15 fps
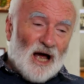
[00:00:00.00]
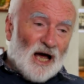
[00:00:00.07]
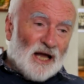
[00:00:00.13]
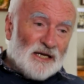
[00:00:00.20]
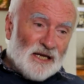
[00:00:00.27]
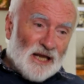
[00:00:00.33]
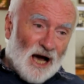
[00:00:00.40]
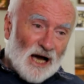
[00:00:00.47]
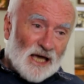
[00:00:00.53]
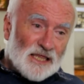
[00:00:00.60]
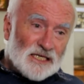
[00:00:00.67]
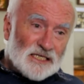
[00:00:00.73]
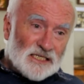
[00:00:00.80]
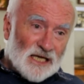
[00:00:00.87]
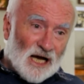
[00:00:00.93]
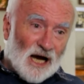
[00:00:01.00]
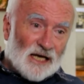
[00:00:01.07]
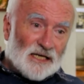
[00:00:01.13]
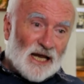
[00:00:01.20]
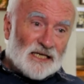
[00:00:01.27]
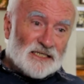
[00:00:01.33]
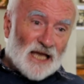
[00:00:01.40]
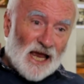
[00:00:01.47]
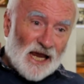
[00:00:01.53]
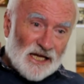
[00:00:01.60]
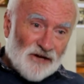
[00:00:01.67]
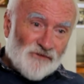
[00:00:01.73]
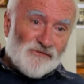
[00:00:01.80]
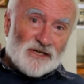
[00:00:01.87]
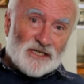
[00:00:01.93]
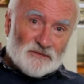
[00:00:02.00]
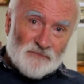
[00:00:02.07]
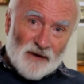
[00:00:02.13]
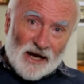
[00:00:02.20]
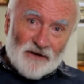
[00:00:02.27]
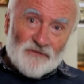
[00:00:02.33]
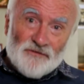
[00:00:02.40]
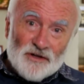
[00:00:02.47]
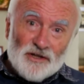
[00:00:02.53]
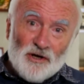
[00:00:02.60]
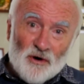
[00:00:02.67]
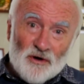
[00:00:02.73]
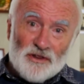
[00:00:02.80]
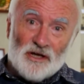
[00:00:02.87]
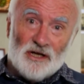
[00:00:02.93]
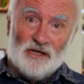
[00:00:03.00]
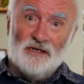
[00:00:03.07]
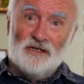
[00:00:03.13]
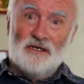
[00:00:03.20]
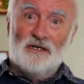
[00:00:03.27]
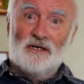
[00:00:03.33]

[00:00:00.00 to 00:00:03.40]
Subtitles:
And neither side has any respect for the other.